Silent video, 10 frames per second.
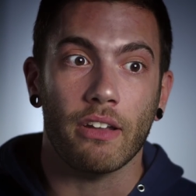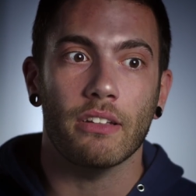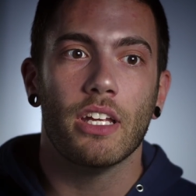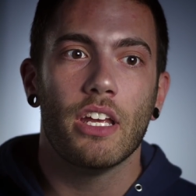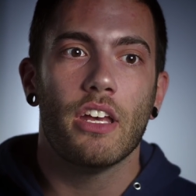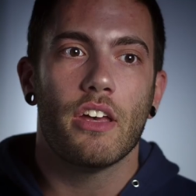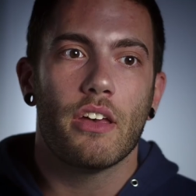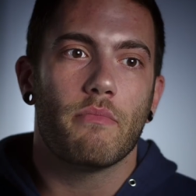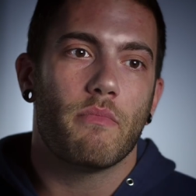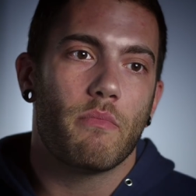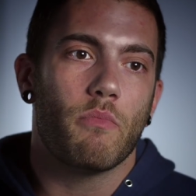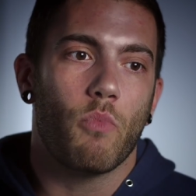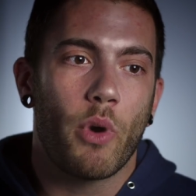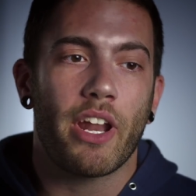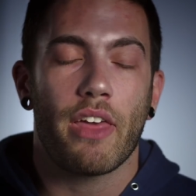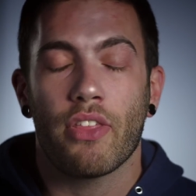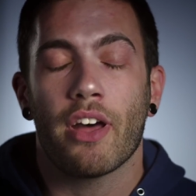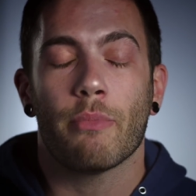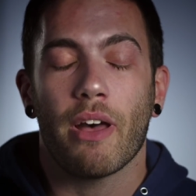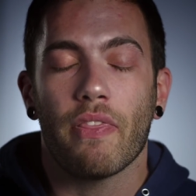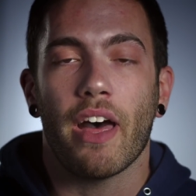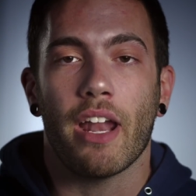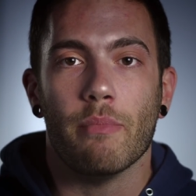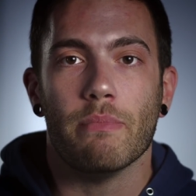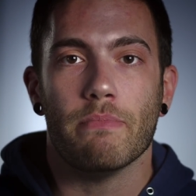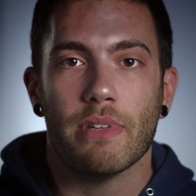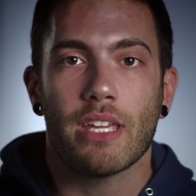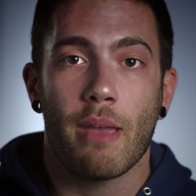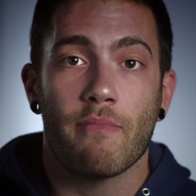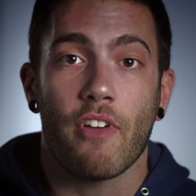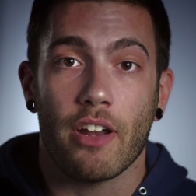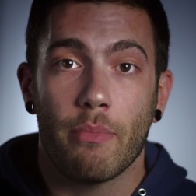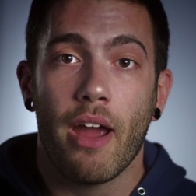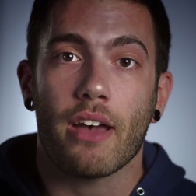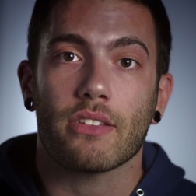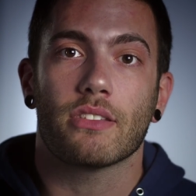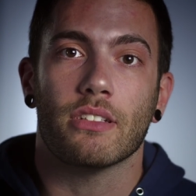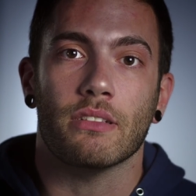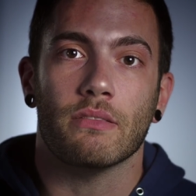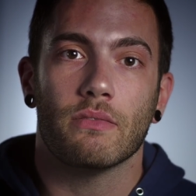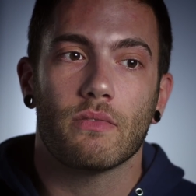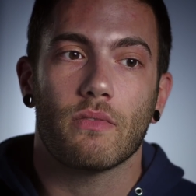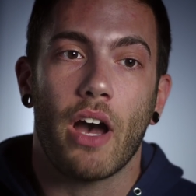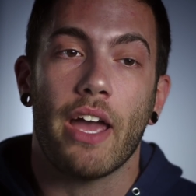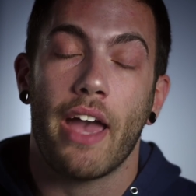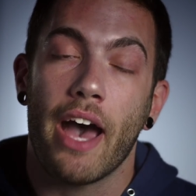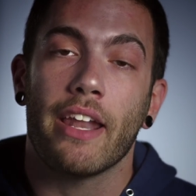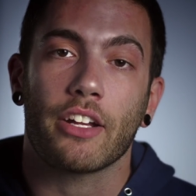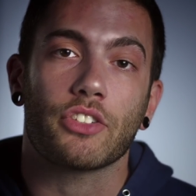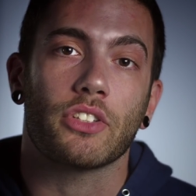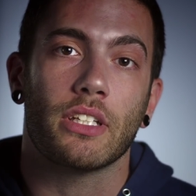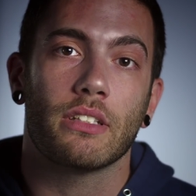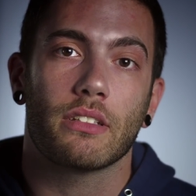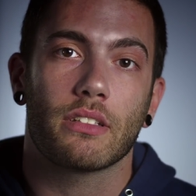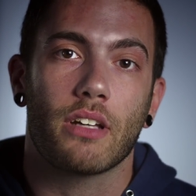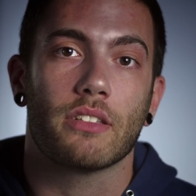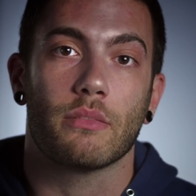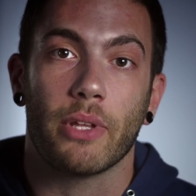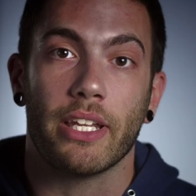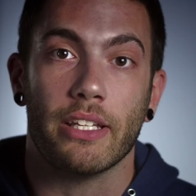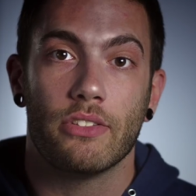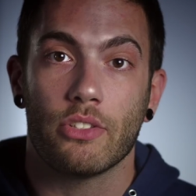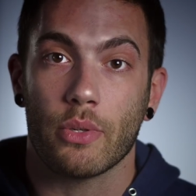And when I thought about that, I became very depressed, and I had actually contemplated